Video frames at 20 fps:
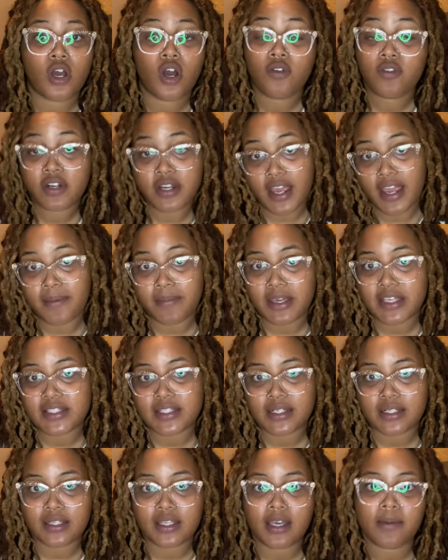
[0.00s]
overnight,
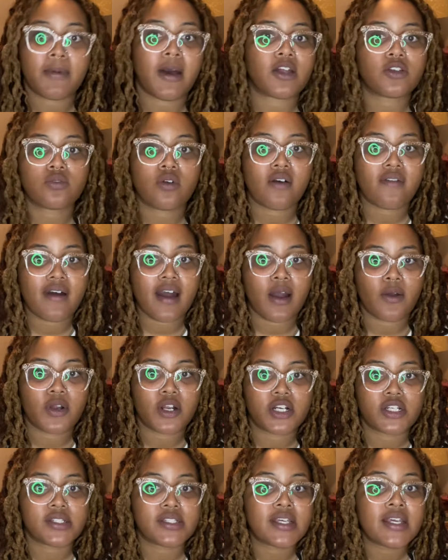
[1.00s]
basically about 12
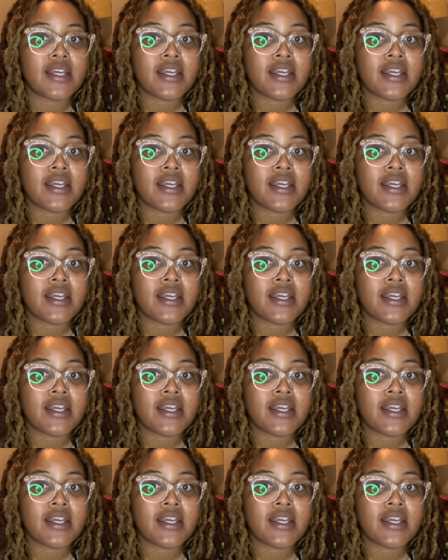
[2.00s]
hours.